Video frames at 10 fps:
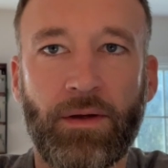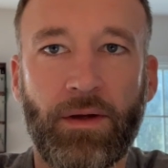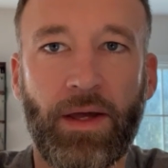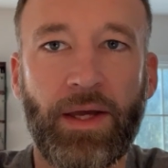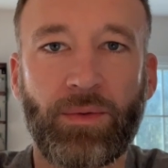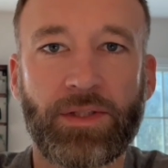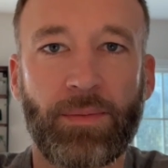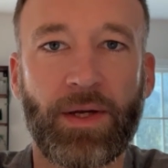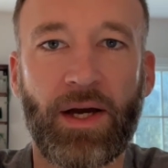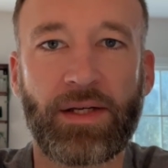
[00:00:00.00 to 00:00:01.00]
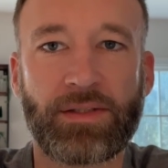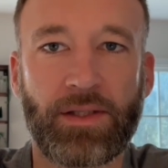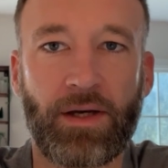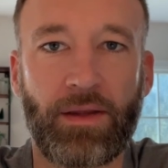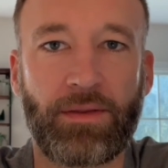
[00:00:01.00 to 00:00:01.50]
Hey, what's up guys?
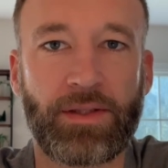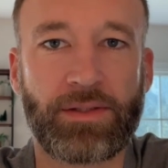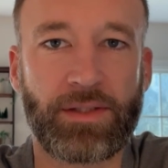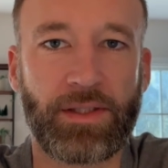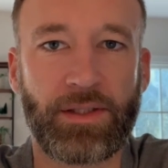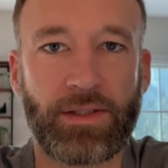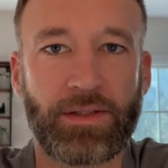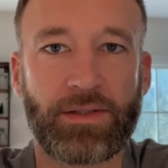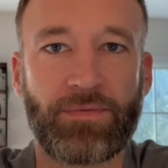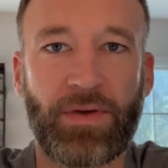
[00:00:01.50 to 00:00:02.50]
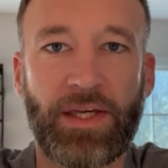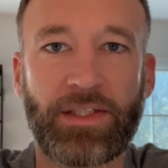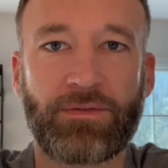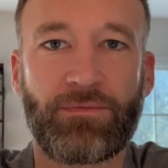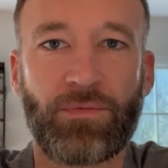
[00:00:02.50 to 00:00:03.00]
This is
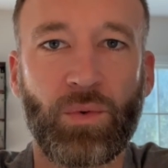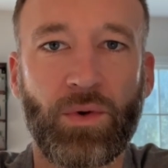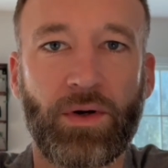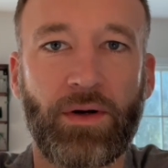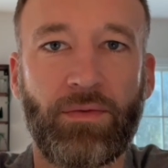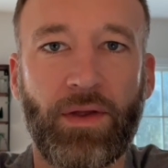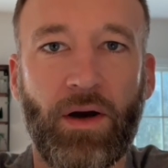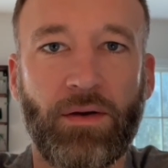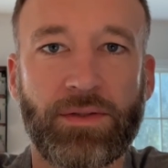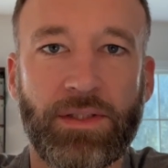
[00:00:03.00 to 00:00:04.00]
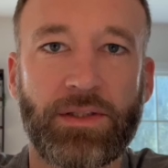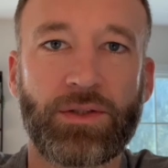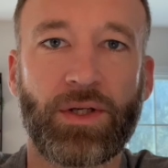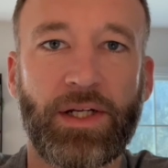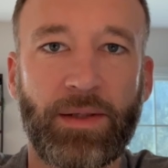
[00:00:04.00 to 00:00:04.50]
phase 4 of the off-season
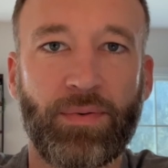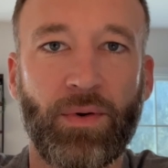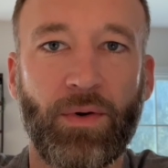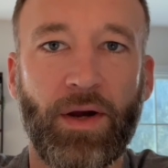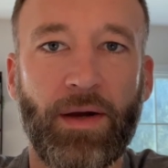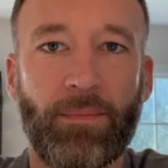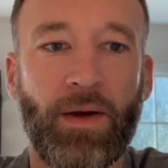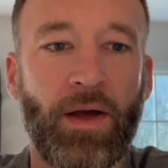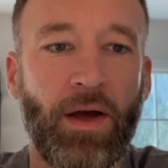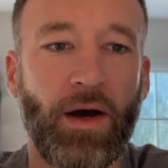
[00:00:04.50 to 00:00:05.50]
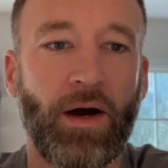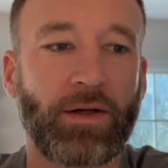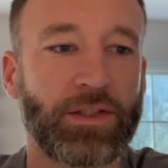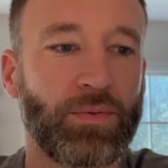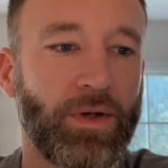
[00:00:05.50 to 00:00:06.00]
training program. I
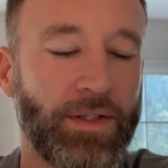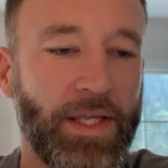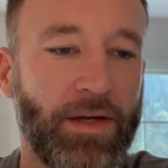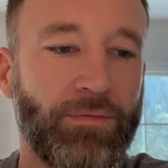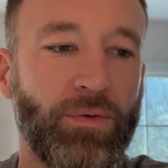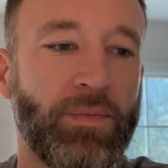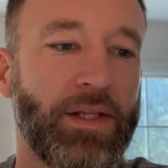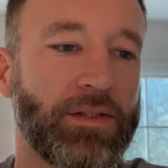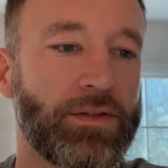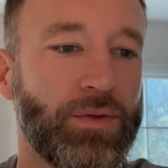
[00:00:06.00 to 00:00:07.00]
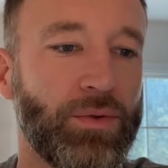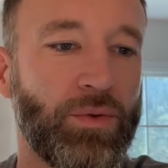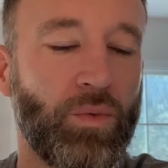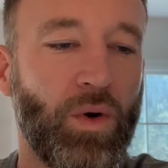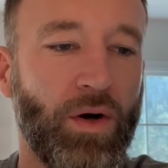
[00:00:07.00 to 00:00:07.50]
just want to take a few minutes
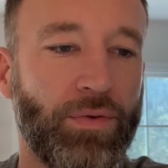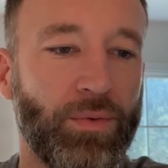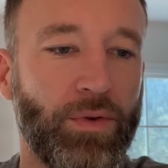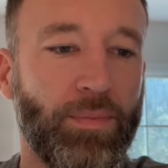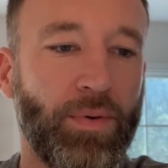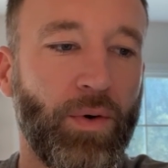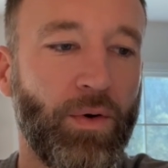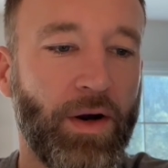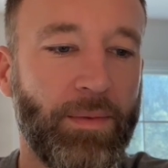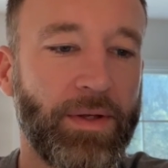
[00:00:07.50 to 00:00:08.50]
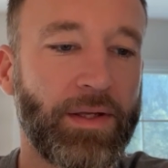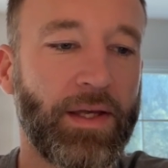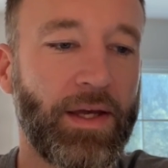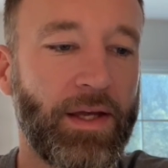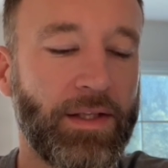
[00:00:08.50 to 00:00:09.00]
to walk through the programming
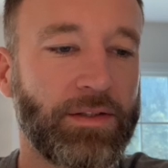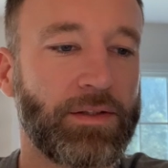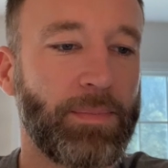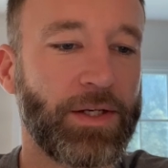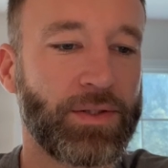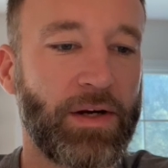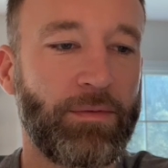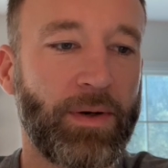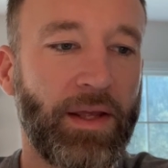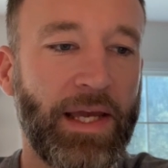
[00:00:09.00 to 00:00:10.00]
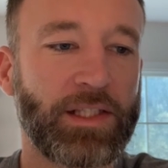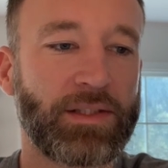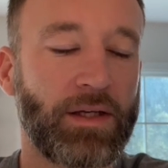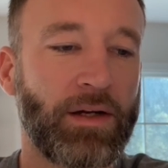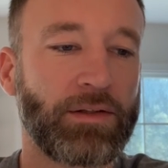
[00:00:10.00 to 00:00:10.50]
and to make sure everybody
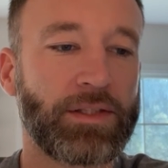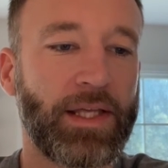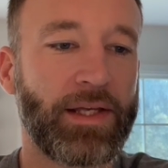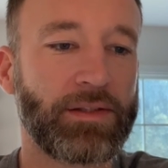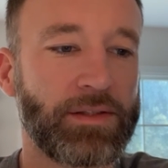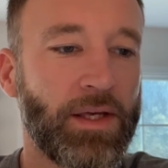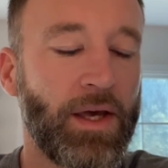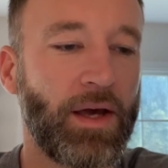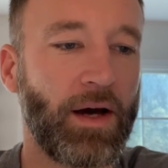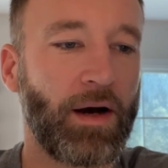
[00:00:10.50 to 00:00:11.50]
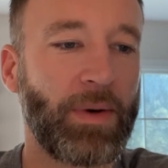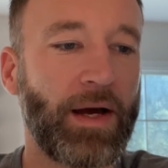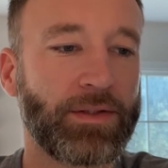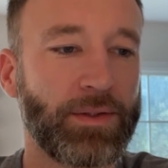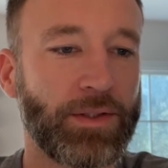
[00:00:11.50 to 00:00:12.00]
understands
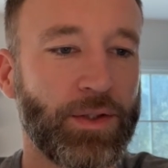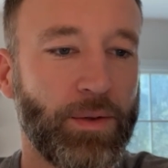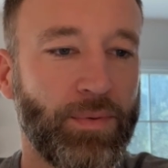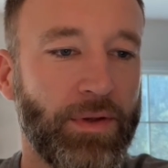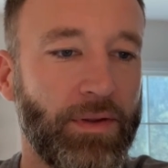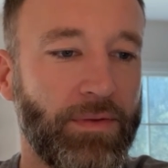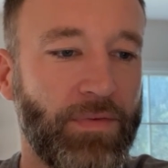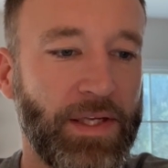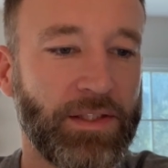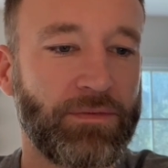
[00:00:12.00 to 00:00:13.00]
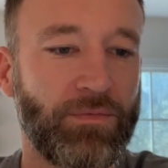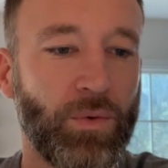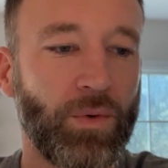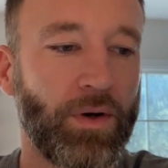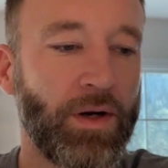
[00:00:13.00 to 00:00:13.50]
how to interpret phase
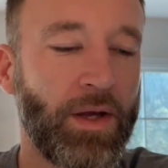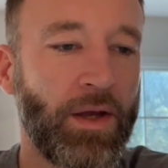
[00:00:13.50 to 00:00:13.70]
4.